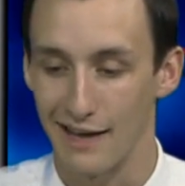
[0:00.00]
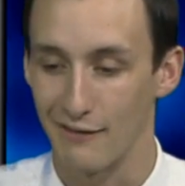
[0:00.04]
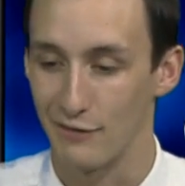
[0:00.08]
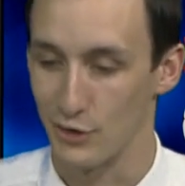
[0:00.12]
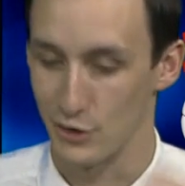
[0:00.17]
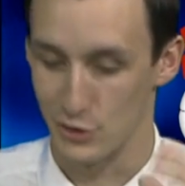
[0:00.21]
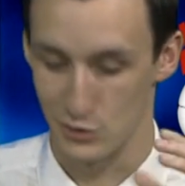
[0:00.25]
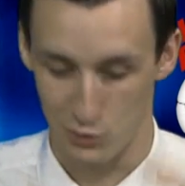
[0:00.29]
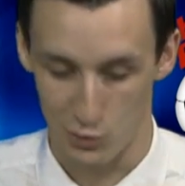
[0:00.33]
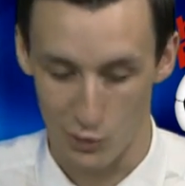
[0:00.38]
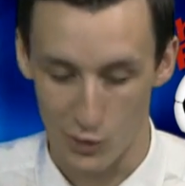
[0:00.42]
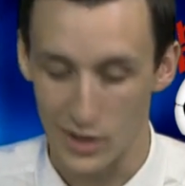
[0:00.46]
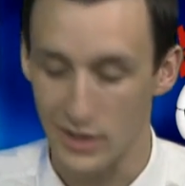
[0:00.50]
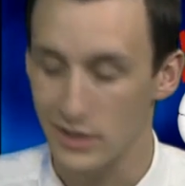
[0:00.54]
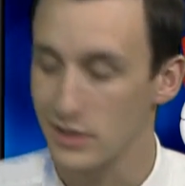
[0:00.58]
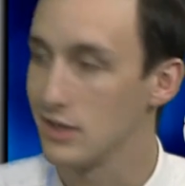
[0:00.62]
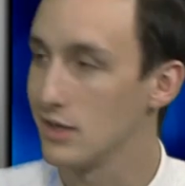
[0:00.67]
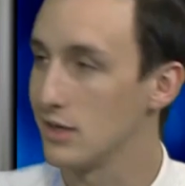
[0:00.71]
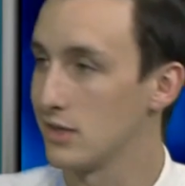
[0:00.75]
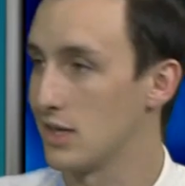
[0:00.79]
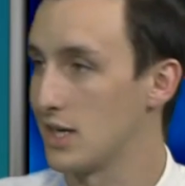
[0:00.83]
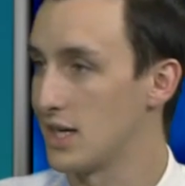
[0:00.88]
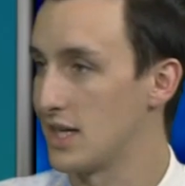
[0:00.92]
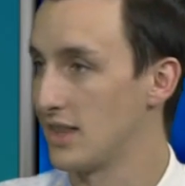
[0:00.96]
if there's one
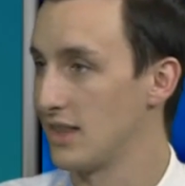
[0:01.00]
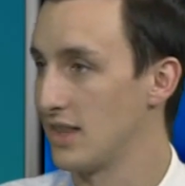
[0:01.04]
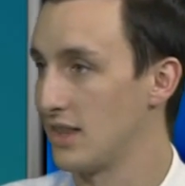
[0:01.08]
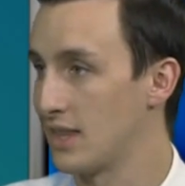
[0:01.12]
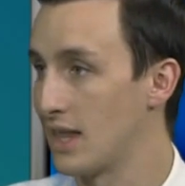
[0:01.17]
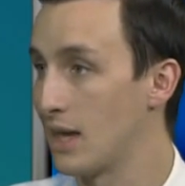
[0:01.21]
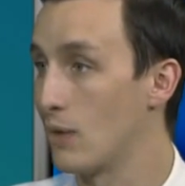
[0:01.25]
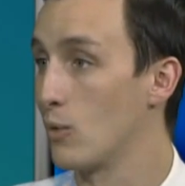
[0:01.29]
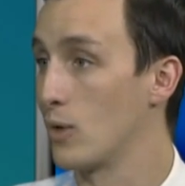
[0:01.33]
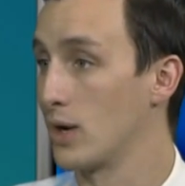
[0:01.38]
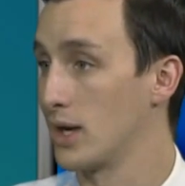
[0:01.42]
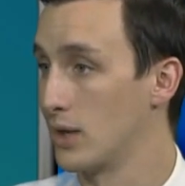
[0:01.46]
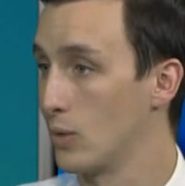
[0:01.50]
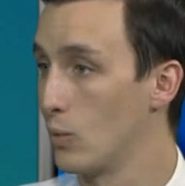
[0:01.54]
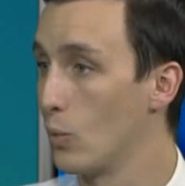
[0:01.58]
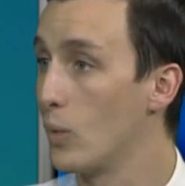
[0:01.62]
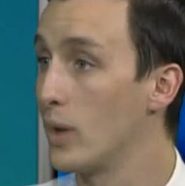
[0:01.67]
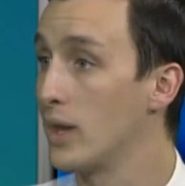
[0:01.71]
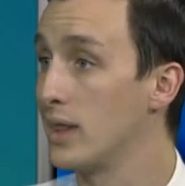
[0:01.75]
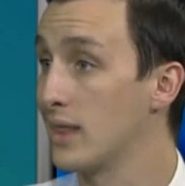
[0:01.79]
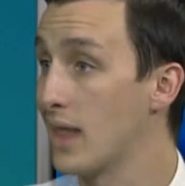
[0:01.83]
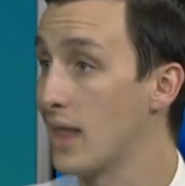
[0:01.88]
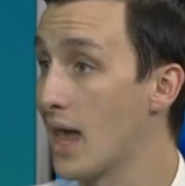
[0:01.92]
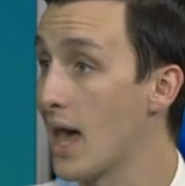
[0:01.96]
year that they were going to
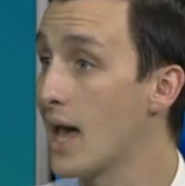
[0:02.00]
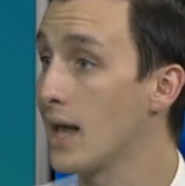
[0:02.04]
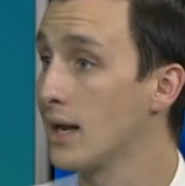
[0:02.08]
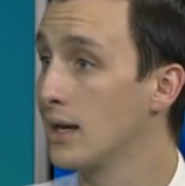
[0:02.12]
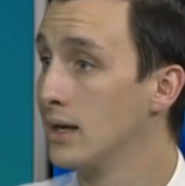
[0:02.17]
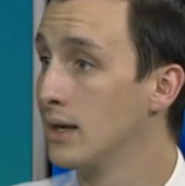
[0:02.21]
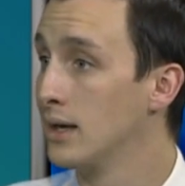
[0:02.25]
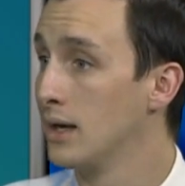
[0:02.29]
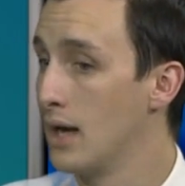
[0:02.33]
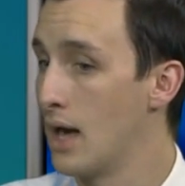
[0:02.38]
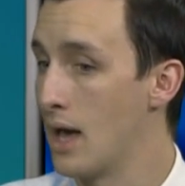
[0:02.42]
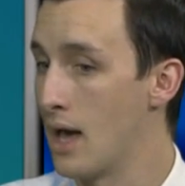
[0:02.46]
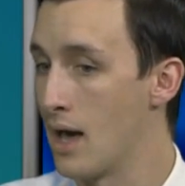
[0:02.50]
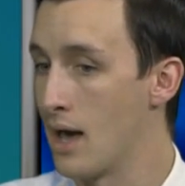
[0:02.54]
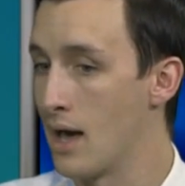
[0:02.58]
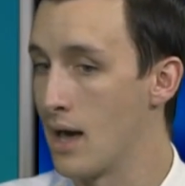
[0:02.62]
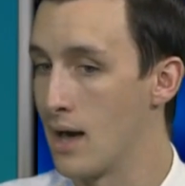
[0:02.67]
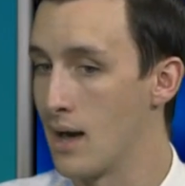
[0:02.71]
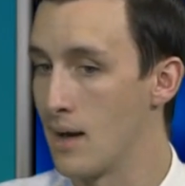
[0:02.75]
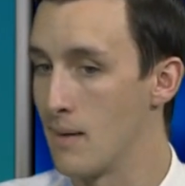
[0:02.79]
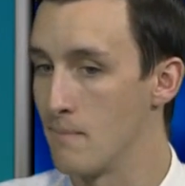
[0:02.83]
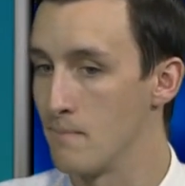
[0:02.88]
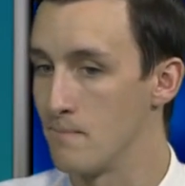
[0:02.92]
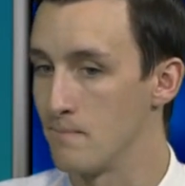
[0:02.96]
win that,
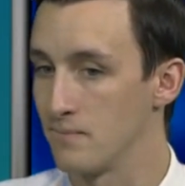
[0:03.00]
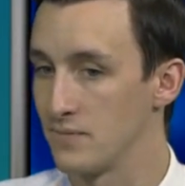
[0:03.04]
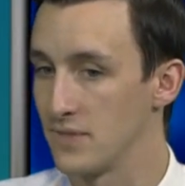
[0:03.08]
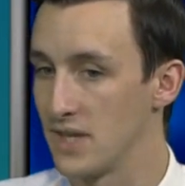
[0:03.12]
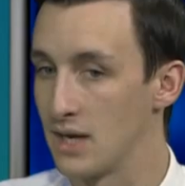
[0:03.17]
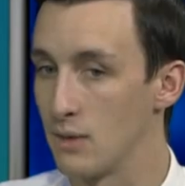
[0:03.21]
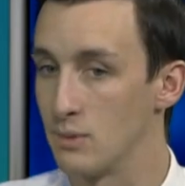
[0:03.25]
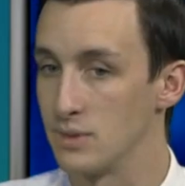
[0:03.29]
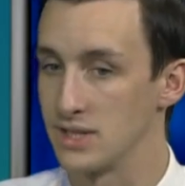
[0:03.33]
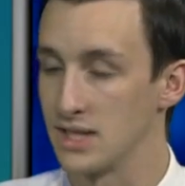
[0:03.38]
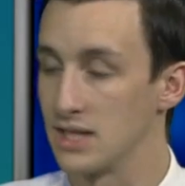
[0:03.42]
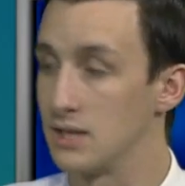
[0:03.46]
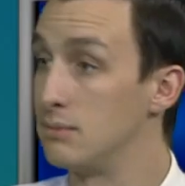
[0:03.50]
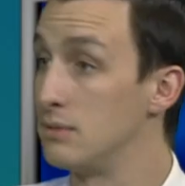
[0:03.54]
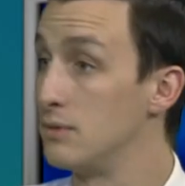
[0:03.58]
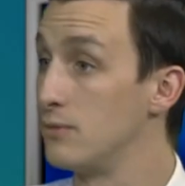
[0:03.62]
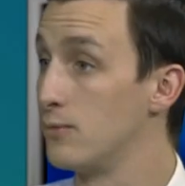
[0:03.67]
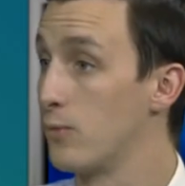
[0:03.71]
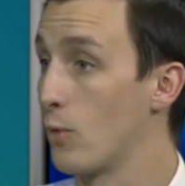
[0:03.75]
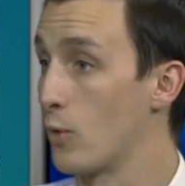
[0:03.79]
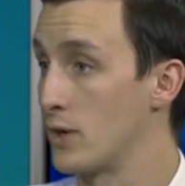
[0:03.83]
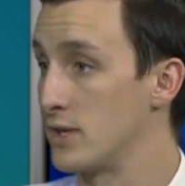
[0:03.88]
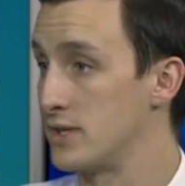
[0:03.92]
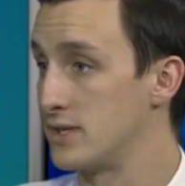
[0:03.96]
um, it was going to be
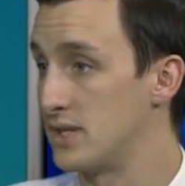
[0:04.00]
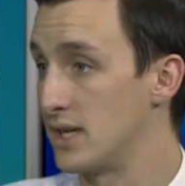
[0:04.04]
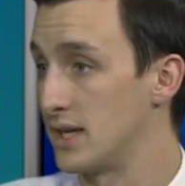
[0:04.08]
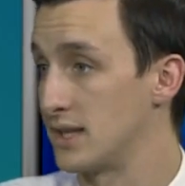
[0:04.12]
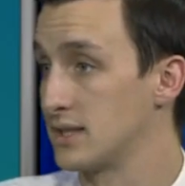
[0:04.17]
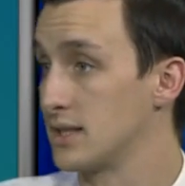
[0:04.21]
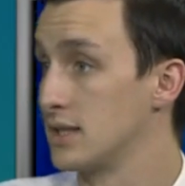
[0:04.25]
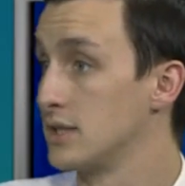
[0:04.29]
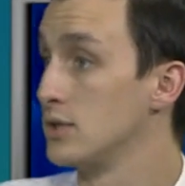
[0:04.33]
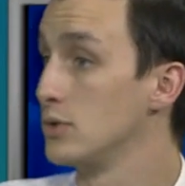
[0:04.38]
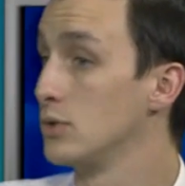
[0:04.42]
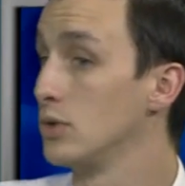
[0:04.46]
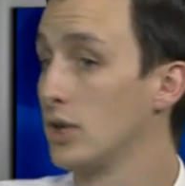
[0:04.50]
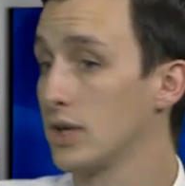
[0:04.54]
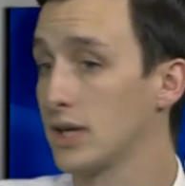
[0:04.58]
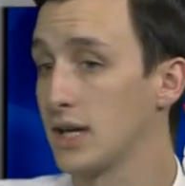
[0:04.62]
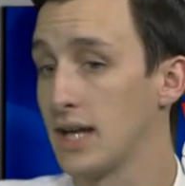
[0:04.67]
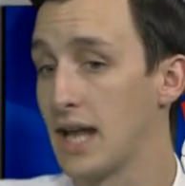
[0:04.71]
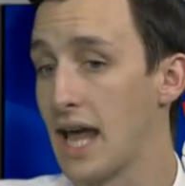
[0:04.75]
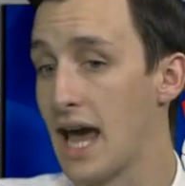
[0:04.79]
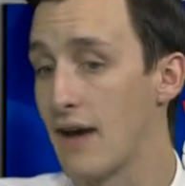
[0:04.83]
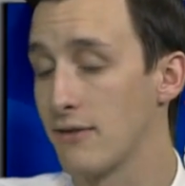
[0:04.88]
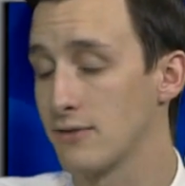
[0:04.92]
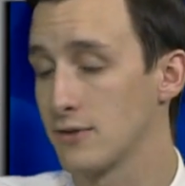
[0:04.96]
46 because you look at
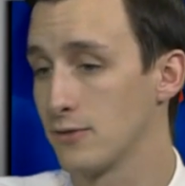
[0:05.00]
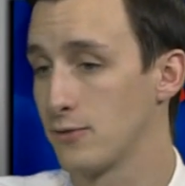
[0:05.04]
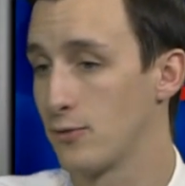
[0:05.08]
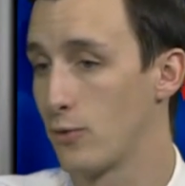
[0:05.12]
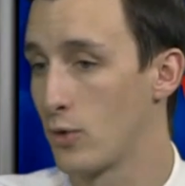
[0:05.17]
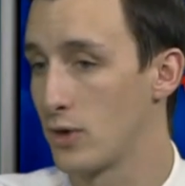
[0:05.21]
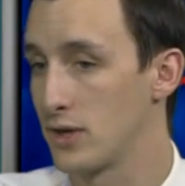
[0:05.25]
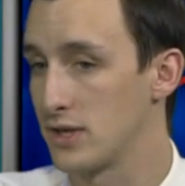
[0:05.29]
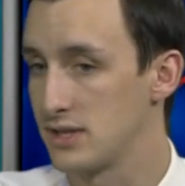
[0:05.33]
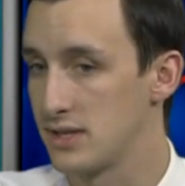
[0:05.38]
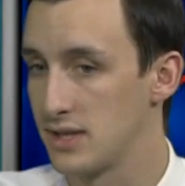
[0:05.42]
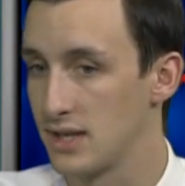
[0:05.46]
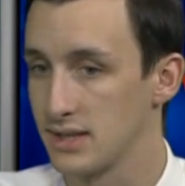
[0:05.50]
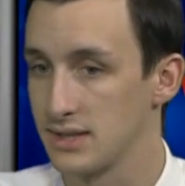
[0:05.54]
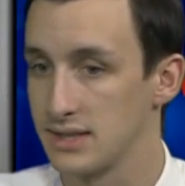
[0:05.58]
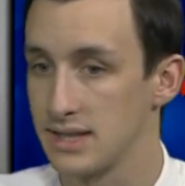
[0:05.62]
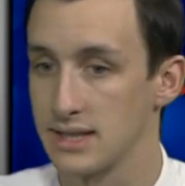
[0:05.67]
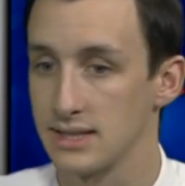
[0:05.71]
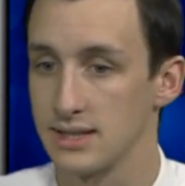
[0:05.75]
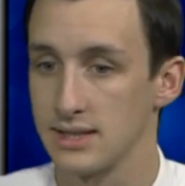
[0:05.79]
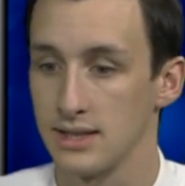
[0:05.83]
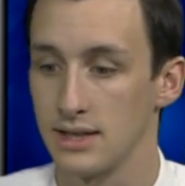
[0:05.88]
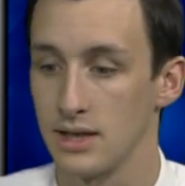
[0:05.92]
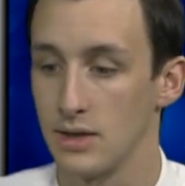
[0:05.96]
after 46,
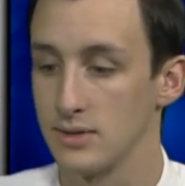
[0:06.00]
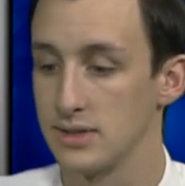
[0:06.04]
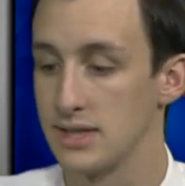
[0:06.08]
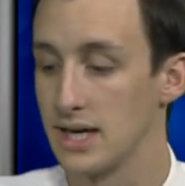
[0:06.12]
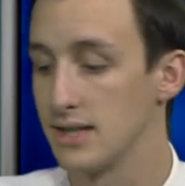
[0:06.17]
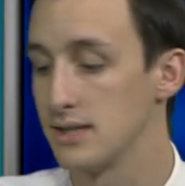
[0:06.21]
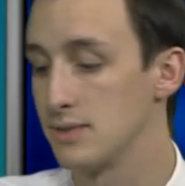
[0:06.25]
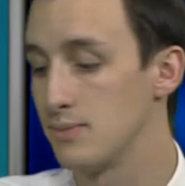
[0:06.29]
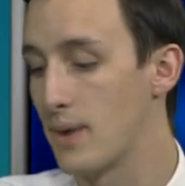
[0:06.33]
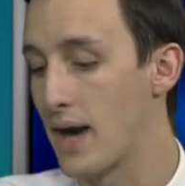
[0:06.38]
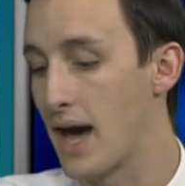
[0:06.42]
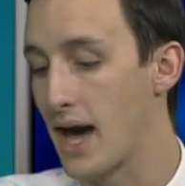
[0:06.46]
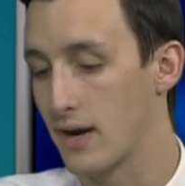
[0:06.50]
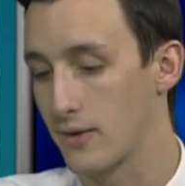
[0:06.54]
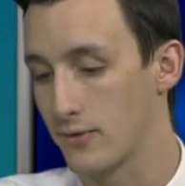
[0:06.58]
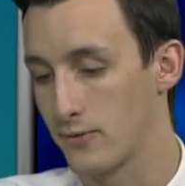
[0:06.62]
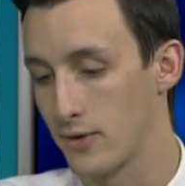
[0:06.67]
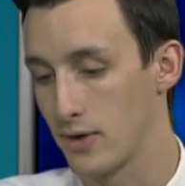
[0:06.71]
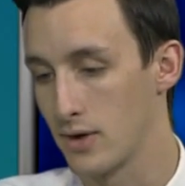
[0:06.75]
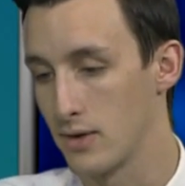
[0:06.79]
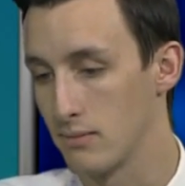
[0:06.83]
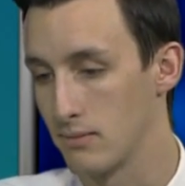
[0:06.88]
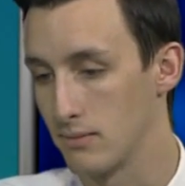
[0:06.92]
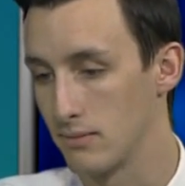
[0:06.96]
that's you know Ted's back
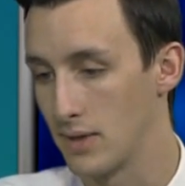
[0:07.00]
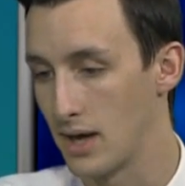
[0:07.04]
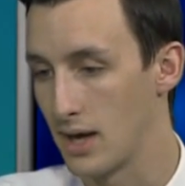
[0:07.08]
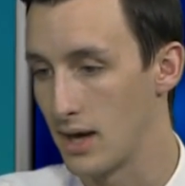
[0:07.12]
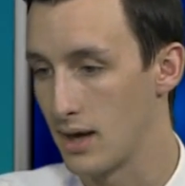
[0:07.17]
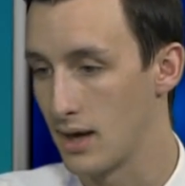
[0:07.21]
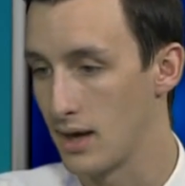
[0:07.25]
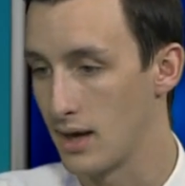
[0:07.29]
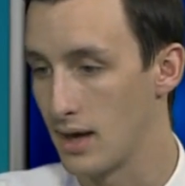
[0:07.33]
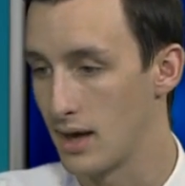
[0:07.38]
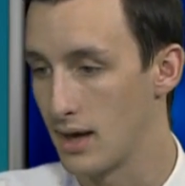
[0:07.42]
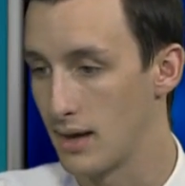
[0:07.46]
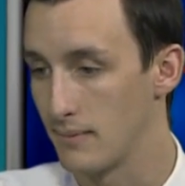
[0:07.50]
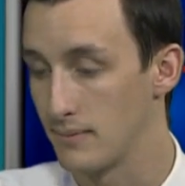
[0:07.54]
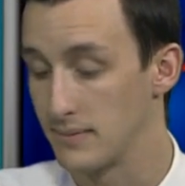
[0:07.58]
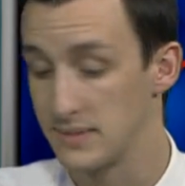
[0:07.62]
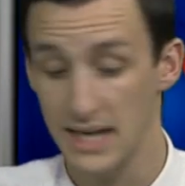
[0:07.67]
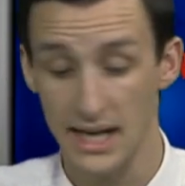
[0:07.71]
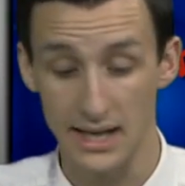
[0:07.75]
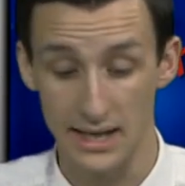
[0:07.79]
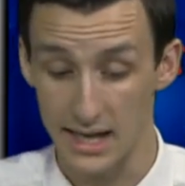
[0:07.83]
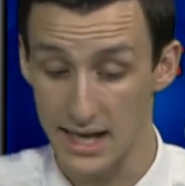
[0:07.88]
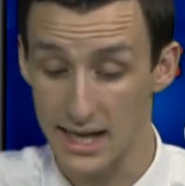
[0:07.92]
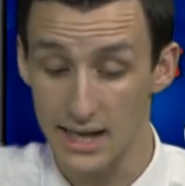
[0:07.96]
from uh,
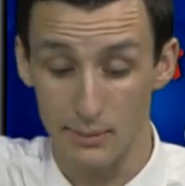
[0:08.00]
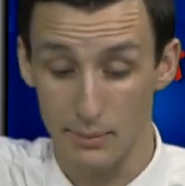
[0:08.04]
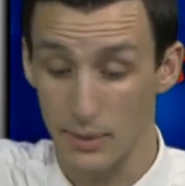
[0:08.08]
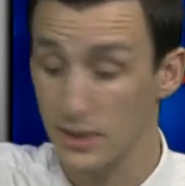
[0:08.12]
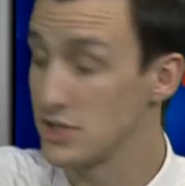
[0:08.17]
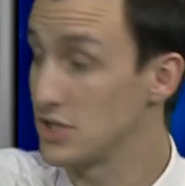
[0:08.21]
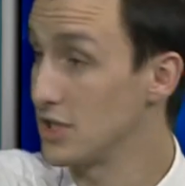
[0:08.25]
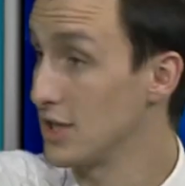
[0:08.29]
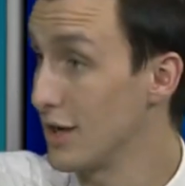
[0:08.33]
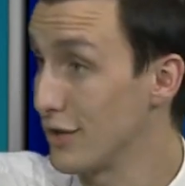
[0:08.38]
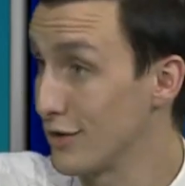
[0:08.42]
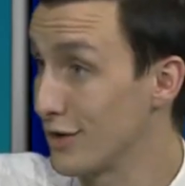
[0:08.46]
Ted and a bunch of the other